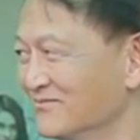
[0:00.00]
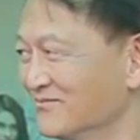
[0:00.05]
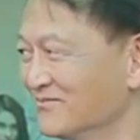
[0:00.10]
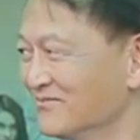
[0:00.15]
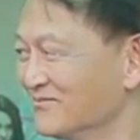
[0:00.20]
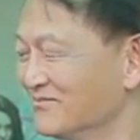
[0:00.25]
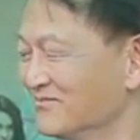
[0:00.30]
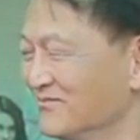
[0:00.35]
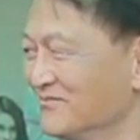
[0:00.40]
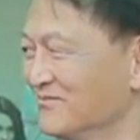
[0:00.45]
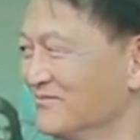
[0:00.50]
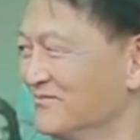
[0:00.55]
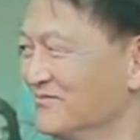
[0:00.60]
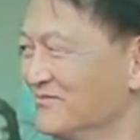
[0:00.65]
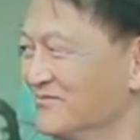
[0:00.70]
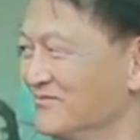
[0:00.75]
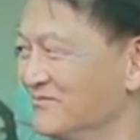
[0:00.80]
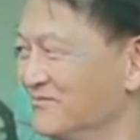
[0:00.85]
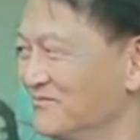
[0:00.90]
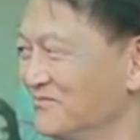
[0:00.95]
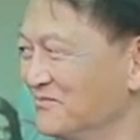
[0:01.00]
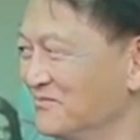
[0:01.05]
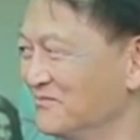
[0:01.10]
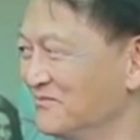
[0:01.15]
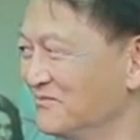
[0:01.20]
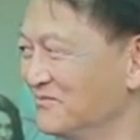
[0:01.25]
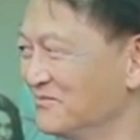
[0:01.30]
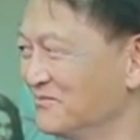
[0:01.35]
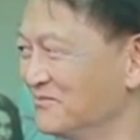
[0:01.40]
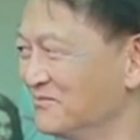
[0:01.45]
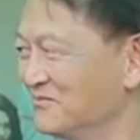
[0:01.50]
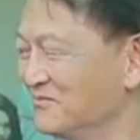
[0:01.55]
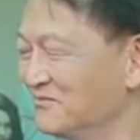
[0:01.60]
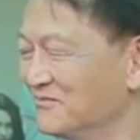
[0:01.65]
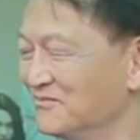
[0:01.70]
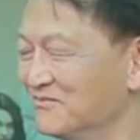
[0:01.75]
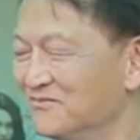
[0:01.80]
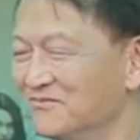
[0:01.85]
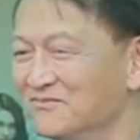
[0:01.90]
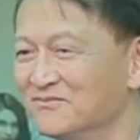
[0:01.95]

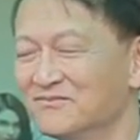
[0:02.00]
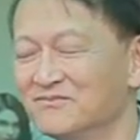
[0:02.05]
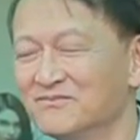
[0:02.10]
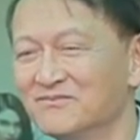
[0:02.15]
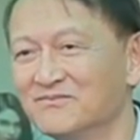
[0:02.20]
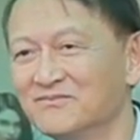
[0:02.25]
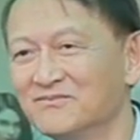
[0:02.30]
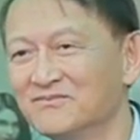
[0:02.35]
[no speech]